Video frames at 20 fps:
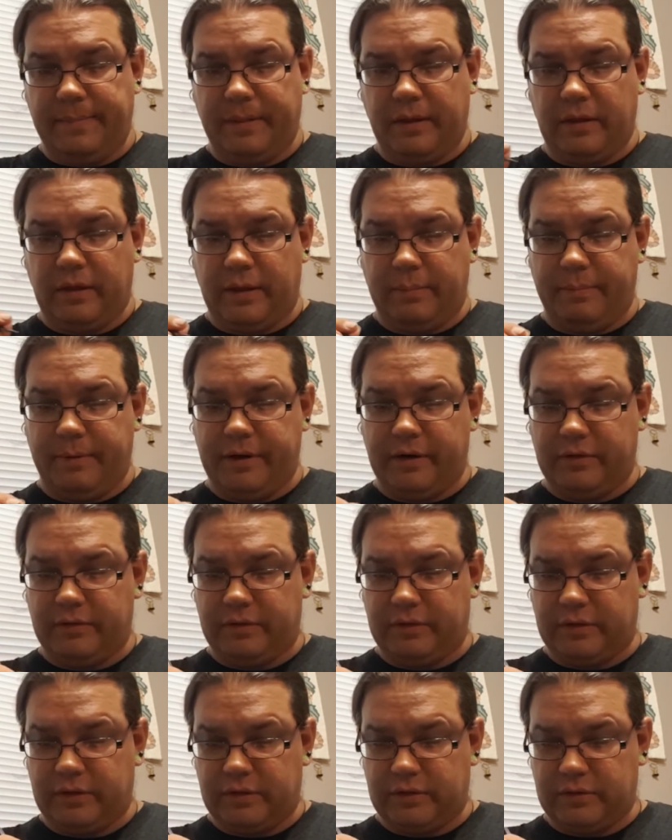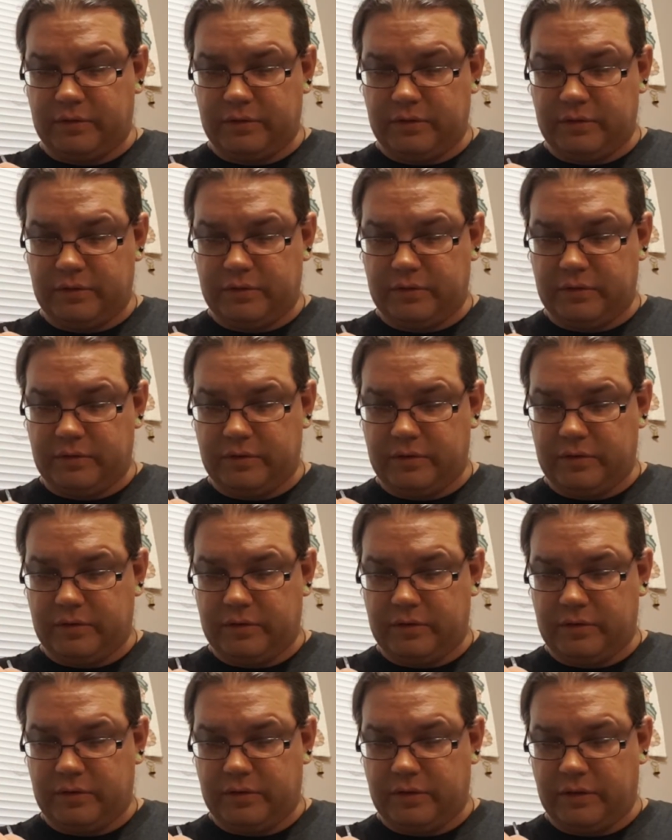a lot bigger
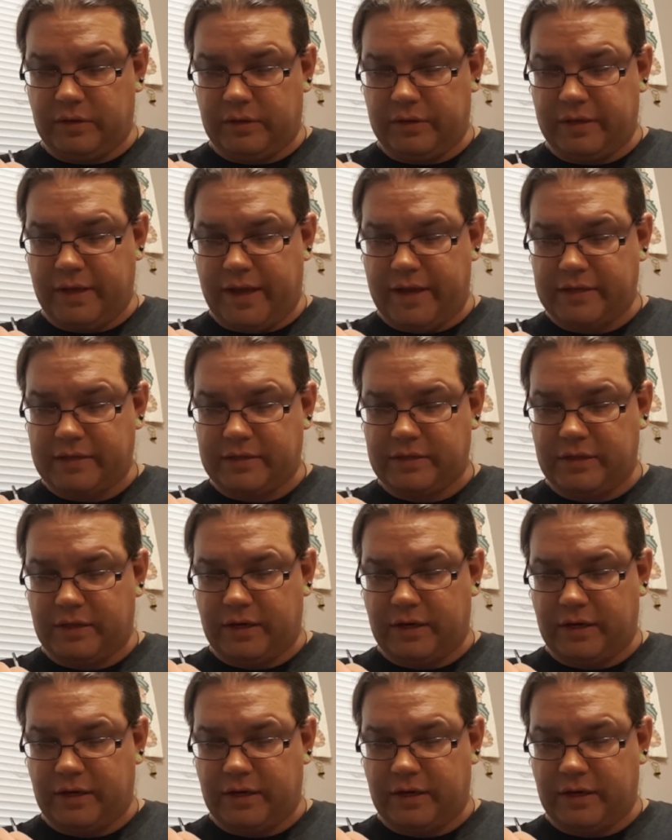than the desk